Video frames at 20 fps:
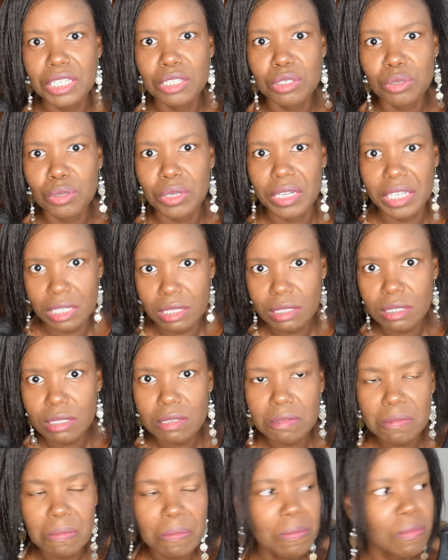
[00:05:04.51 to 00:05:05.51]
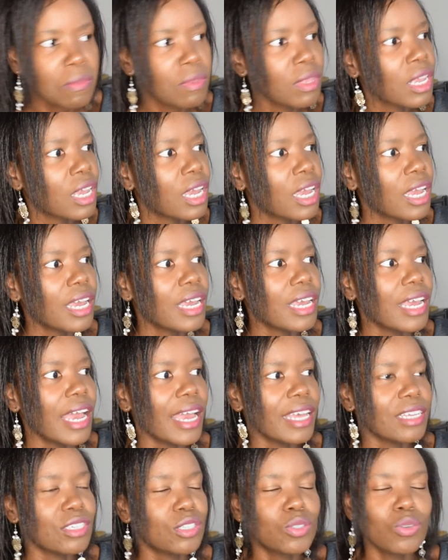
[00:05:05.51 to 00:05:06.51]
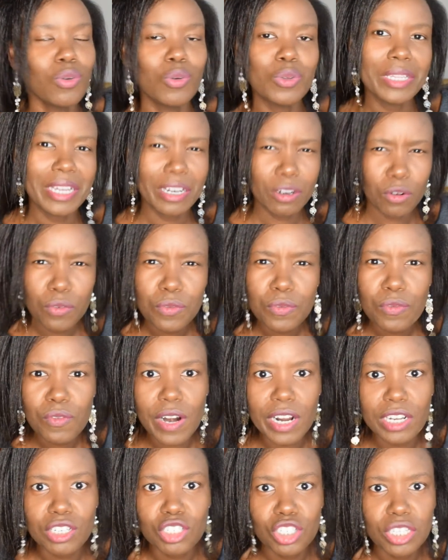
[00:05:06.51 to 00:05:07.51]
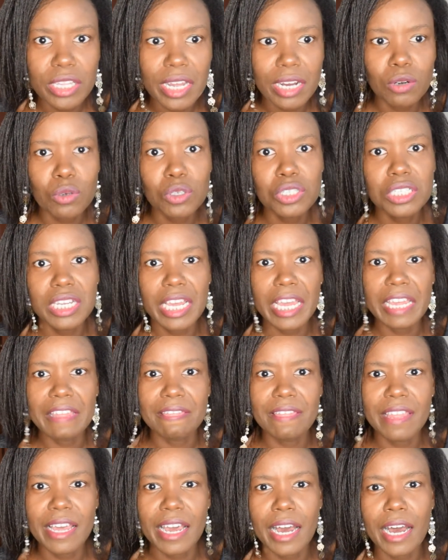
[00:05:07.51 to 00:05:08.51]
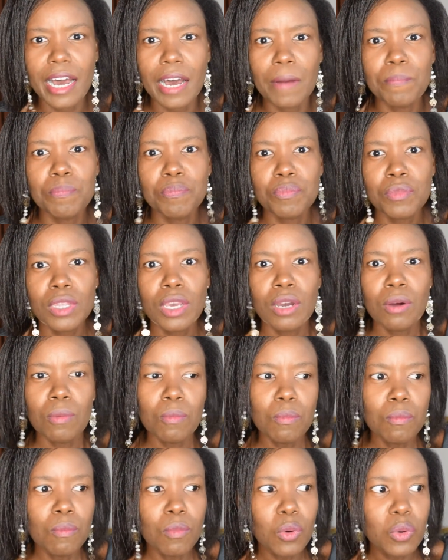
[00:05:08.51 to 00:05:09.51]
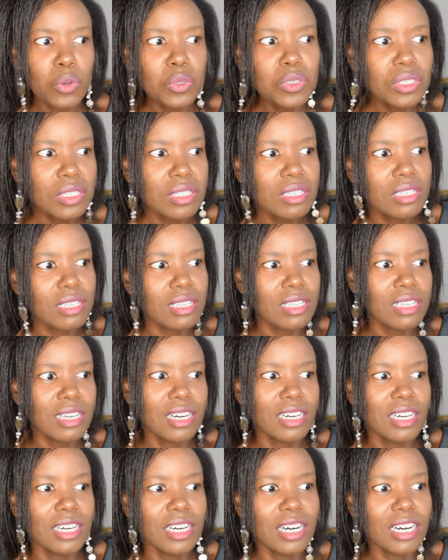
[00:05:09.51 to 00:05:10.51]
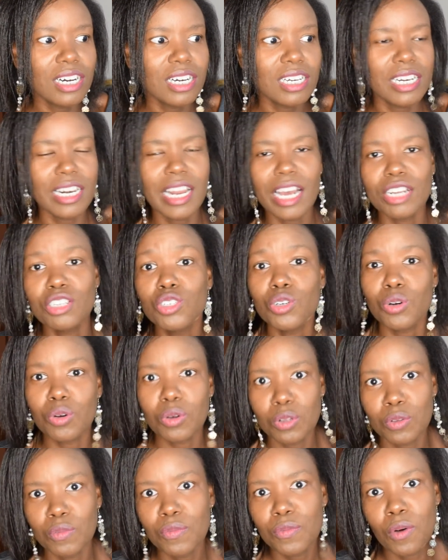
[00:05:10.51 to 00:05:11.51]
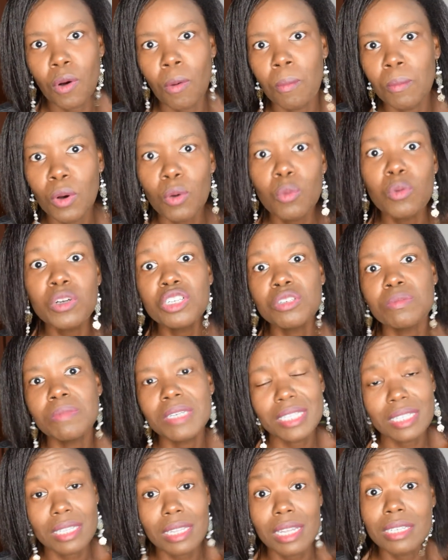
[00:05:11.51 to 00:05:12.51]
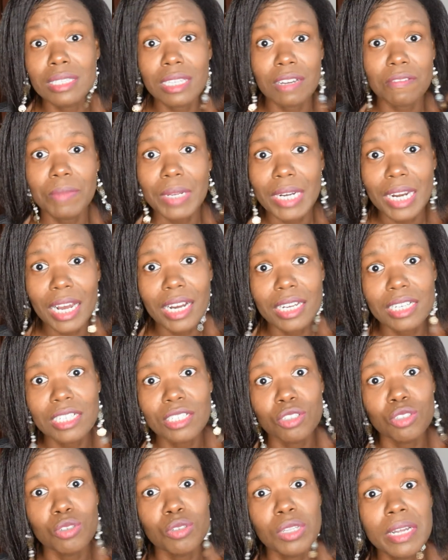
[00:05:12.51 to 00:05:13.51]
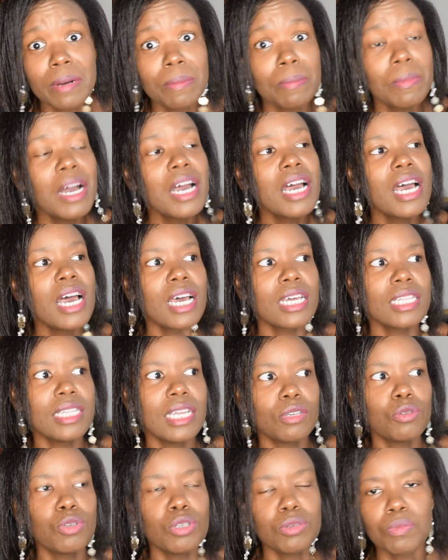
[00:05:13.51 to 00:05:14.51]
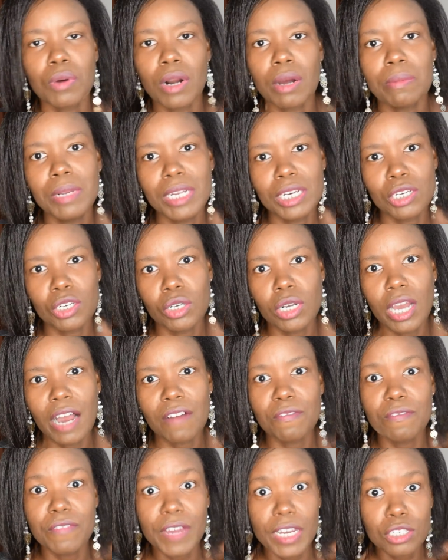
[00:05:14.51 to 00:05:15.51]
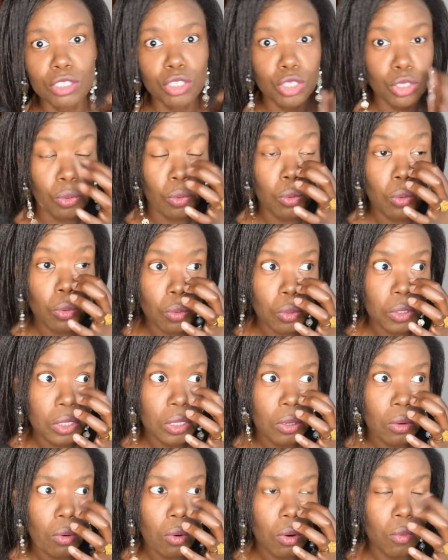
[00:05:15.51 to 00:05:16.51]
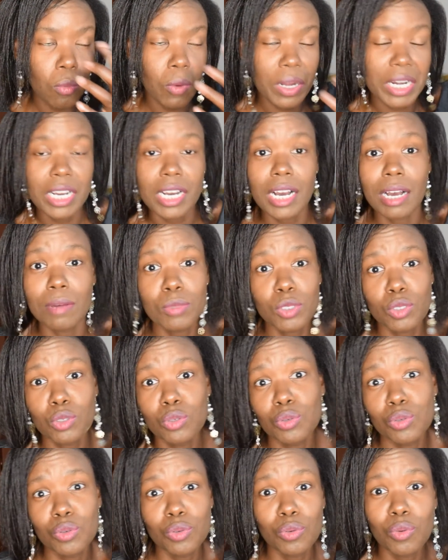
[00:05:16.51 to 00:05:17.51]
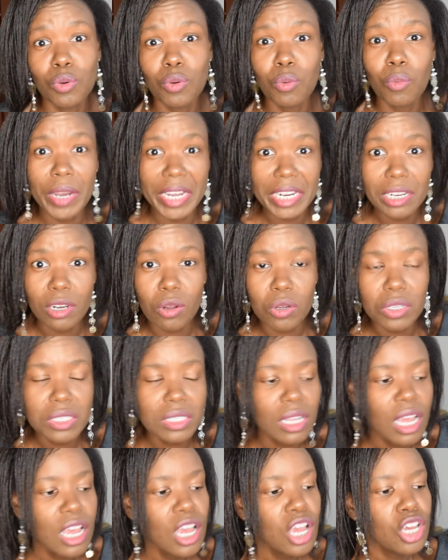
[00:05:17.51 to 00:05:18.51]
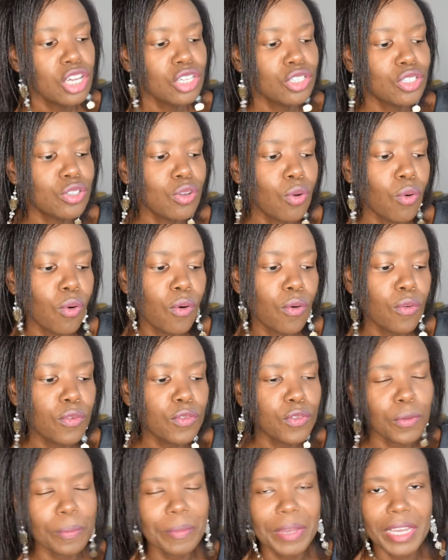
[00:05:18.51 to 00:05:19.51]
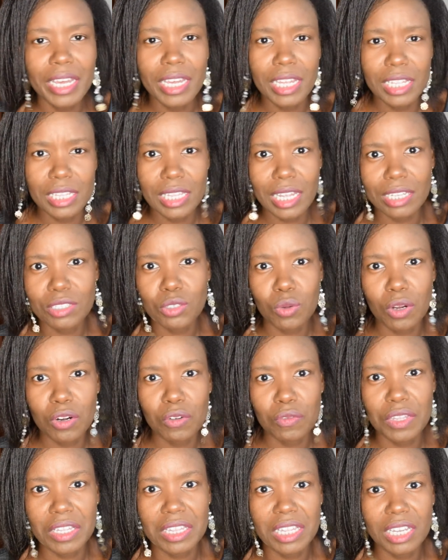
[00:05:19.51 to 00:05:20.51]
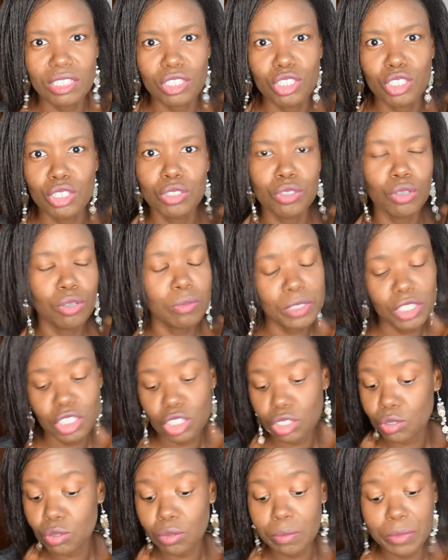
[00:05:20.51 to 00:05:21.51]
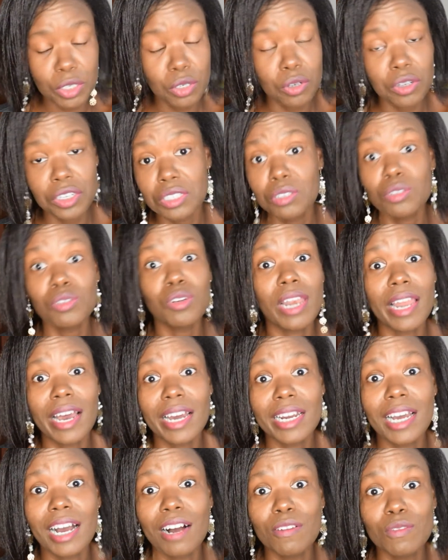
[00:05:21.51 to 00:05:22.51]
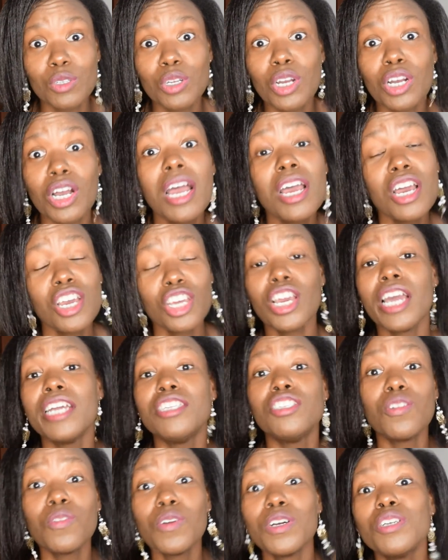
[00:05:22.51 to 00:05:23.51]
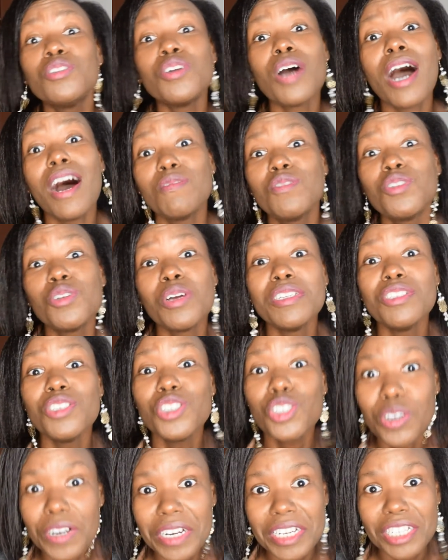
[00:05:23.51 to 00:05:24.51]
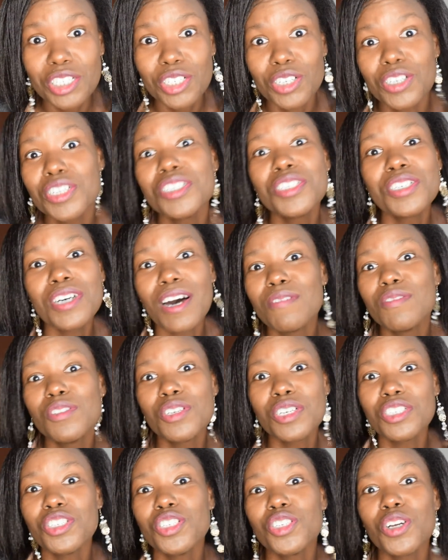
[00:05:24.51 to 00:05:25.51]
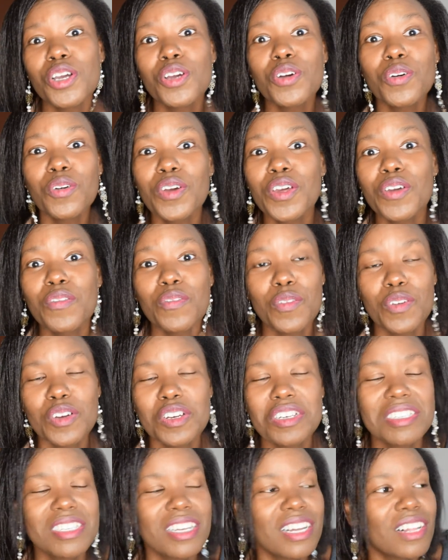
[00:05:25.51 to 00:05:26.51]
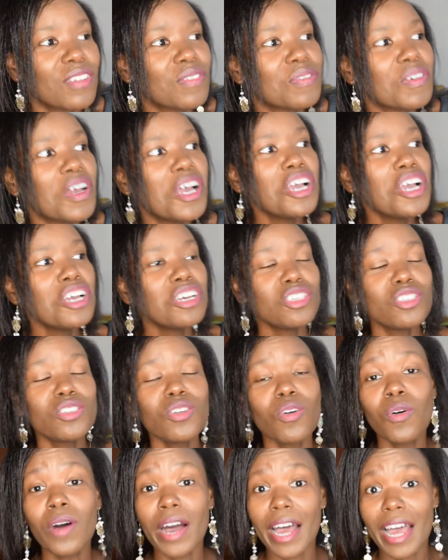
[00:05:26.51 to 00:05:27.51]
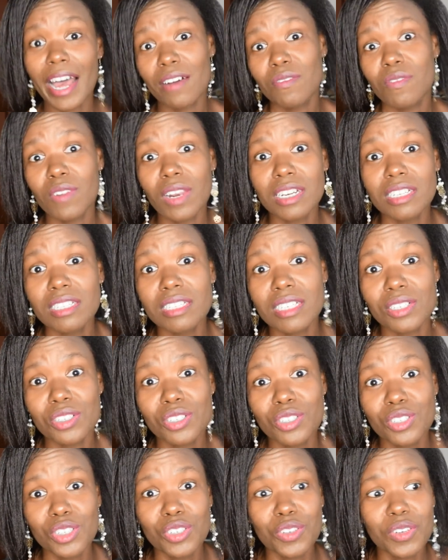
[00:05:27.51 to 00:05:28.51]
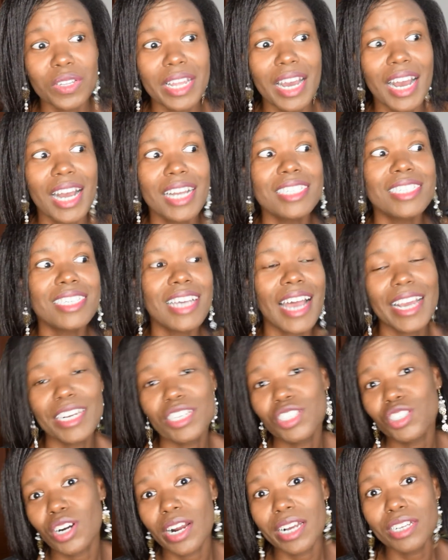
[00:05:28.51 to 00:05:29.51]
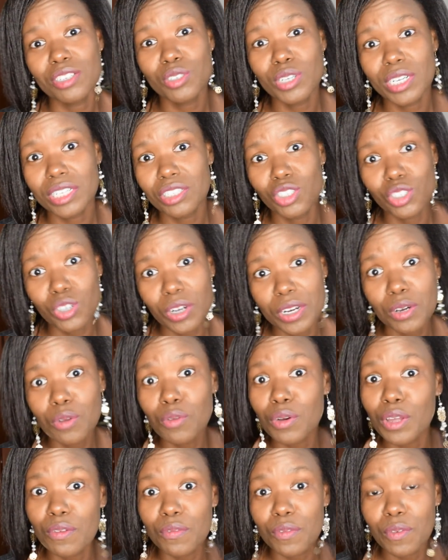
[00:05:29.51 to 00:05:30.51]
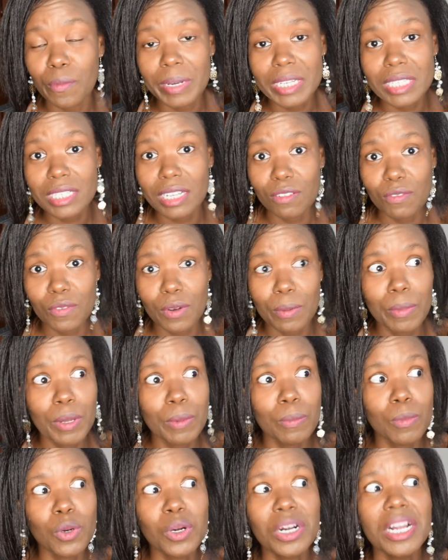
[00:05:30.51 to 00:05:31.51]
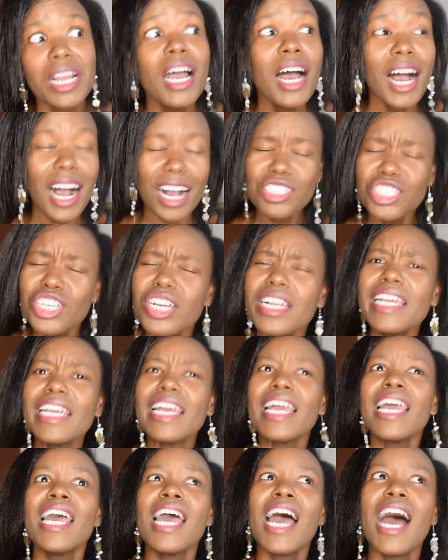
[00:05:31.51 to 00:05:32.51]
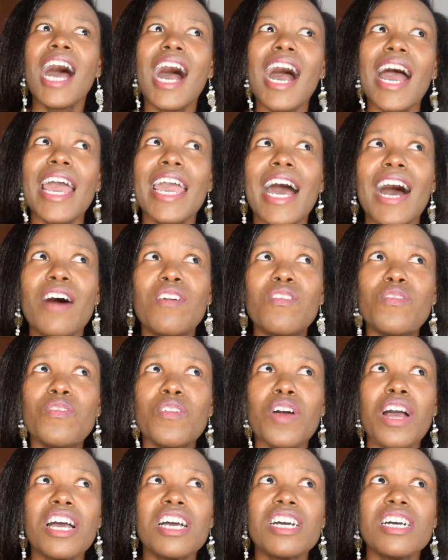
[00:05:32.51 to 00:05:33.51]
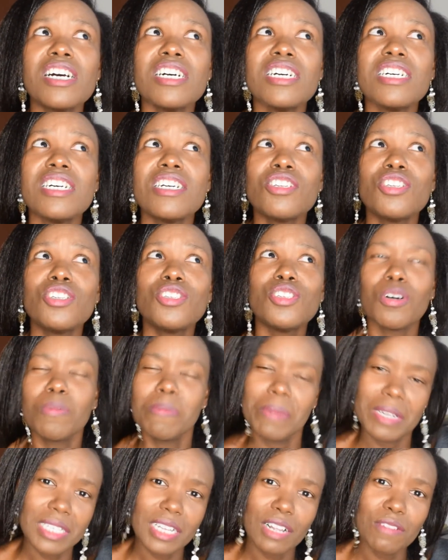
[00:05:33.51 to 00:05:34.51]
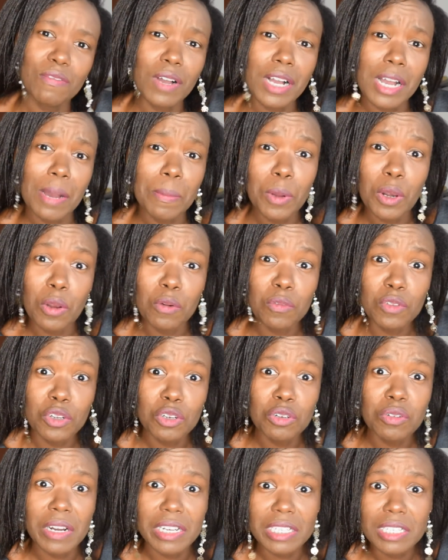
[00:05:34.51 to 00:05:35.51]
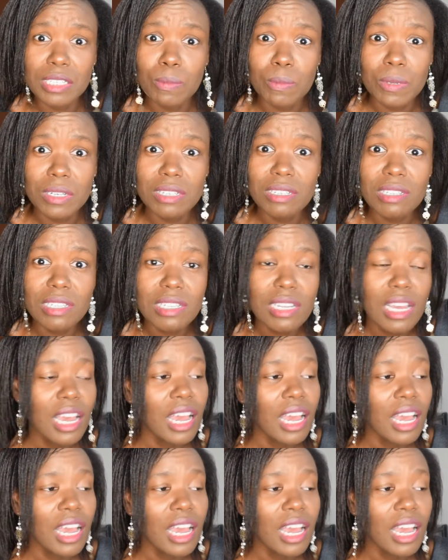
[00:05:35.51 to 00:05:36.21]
to eat, so they're not fresh, they're not in their most natural form, which means things have been added to them that will probably affect your goal when it comes to weight loss. So for me, that's one of the things she told me. She told me you're going to learn how to, and you're going to have to enjoy it. You're going to have to enjoy cooking for yourself. So I have learned how to do that. I try to enjoy cooking for myself a bit more. Actually, I have taught myself a couple of new recipes,